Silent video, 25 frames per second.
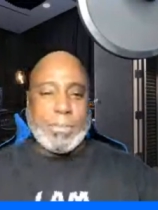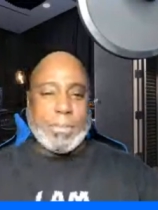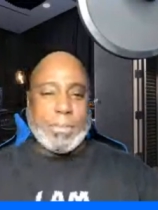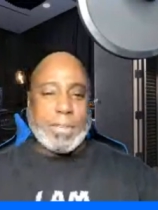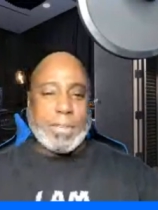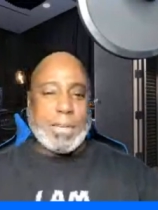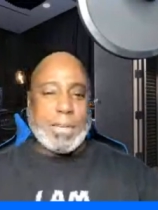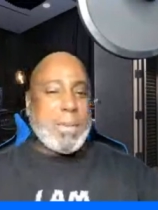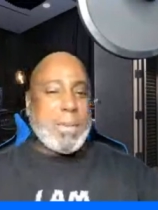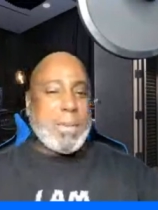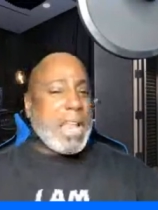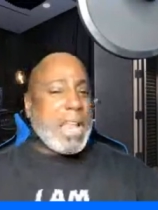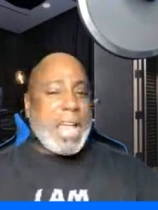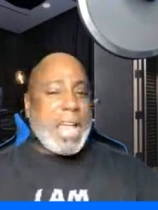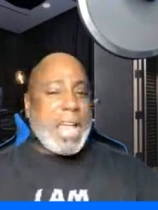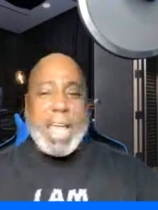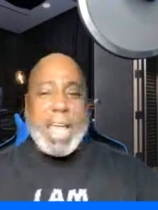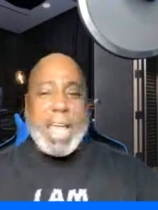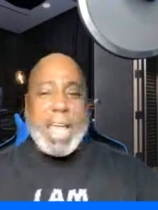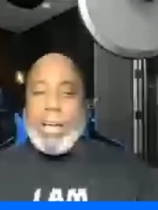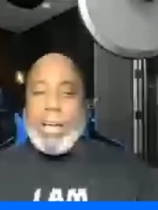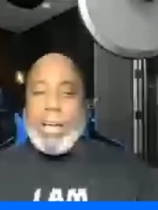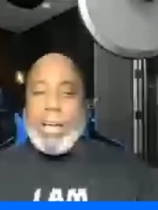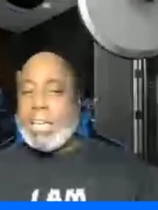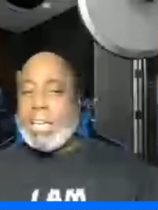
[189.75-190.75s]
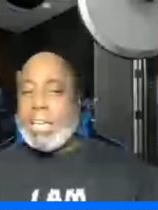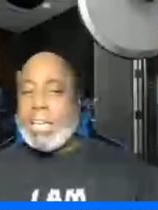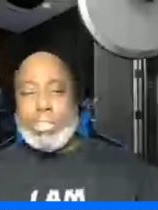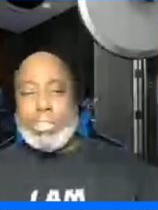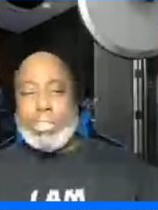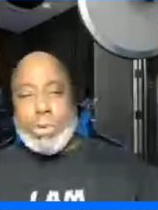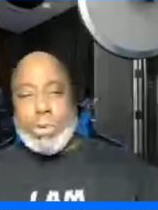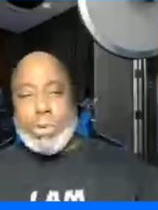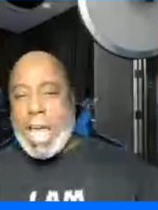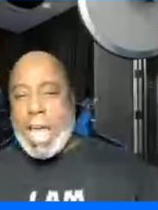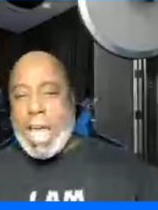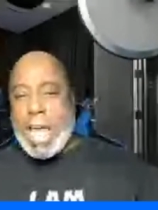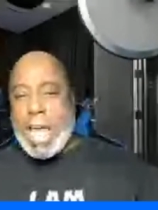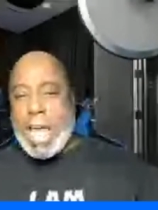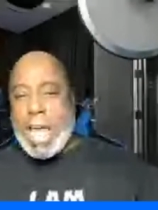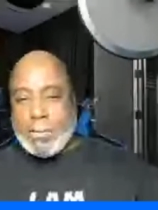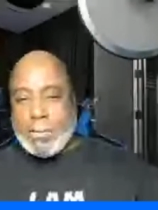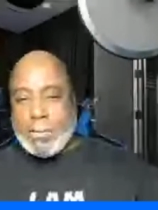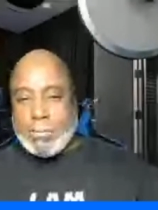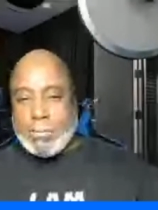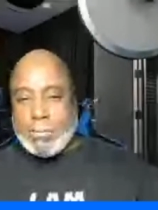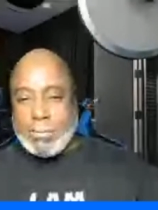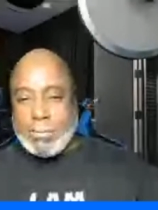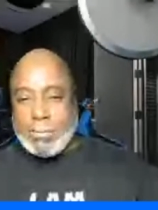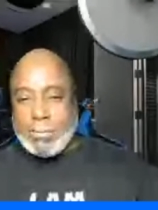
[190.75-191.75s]
Kamala Harris didn't do that,
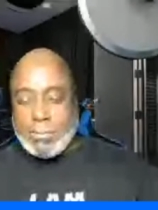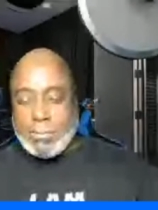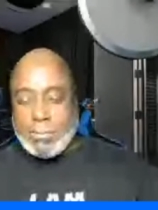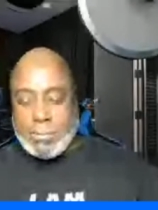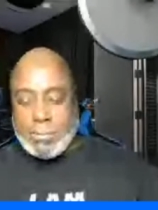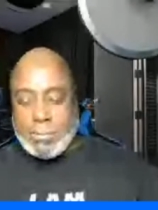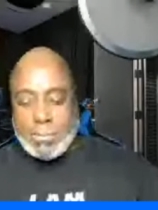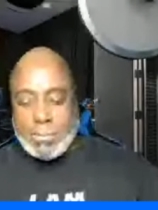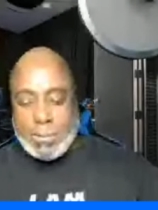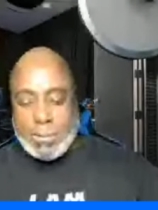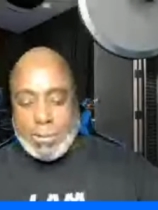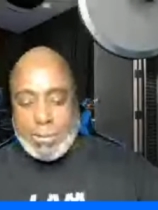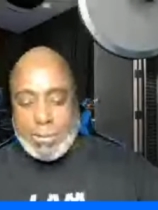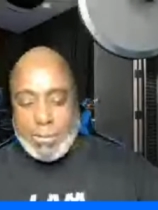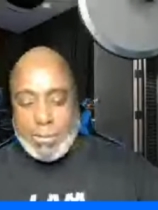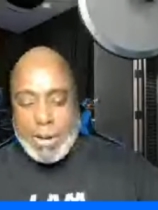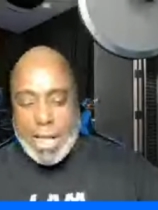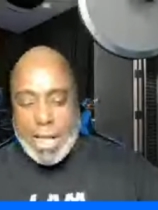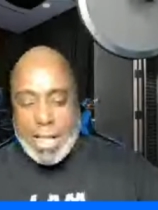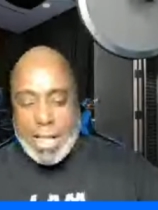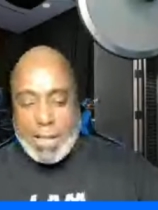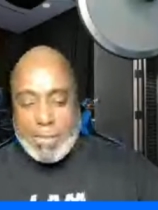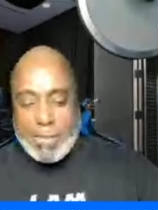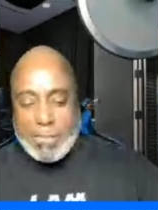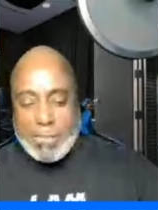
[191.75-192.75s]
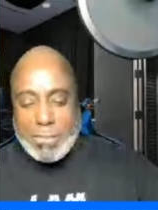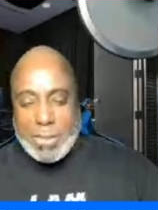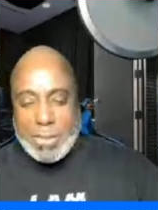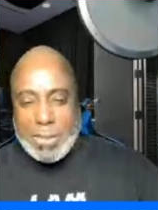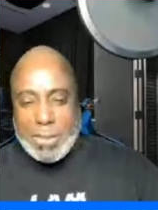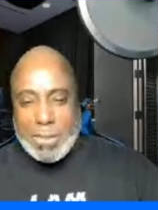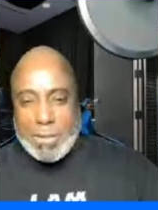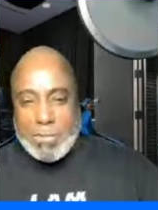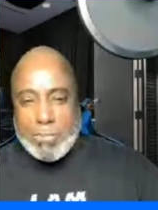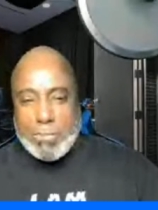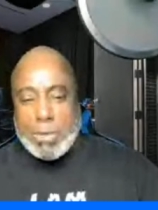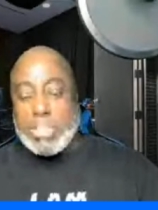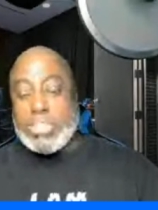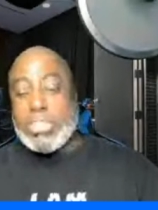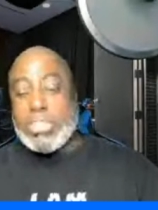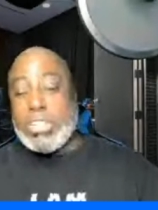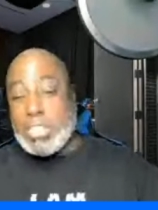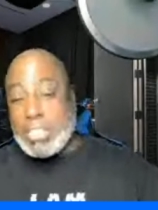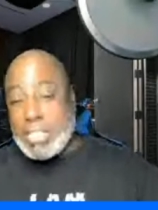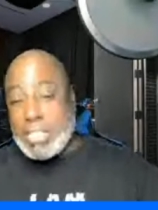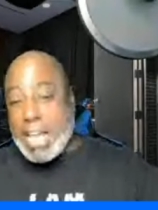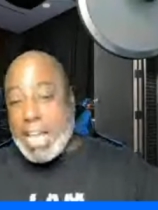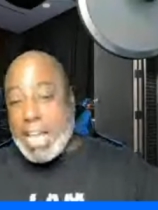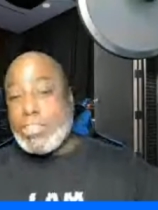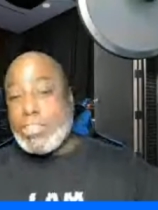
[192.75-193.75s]
right? But she's
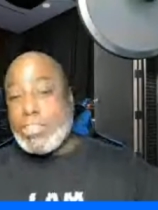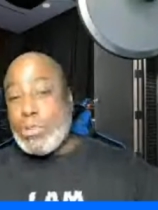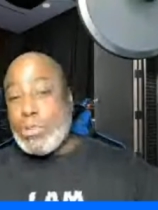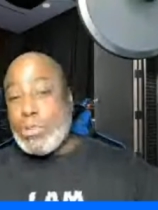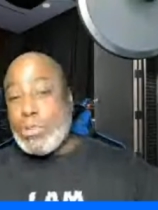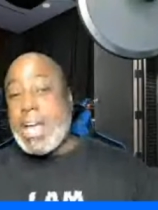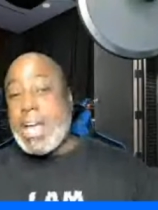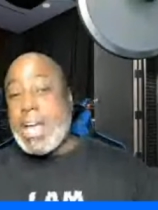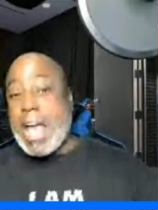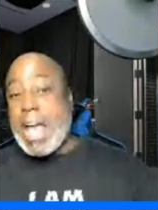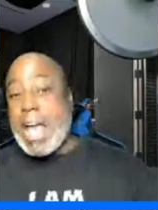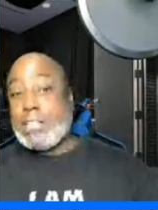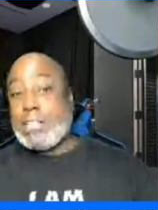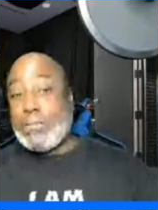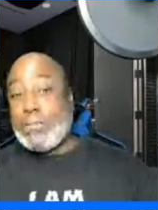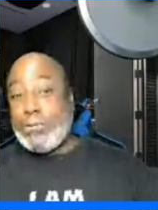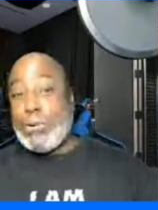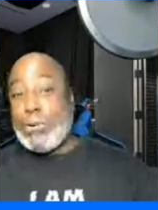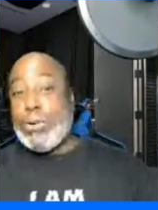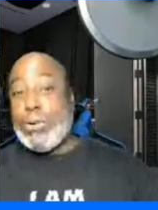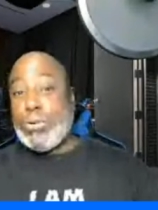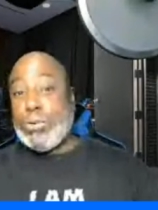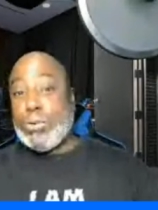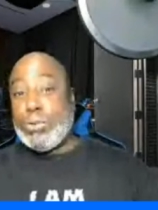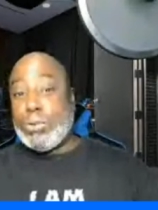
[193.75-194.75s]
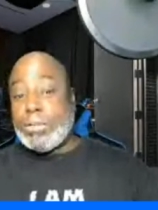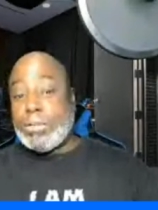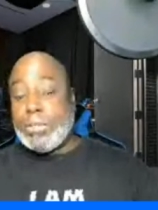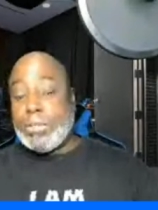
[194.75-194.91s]
got you guys fooled.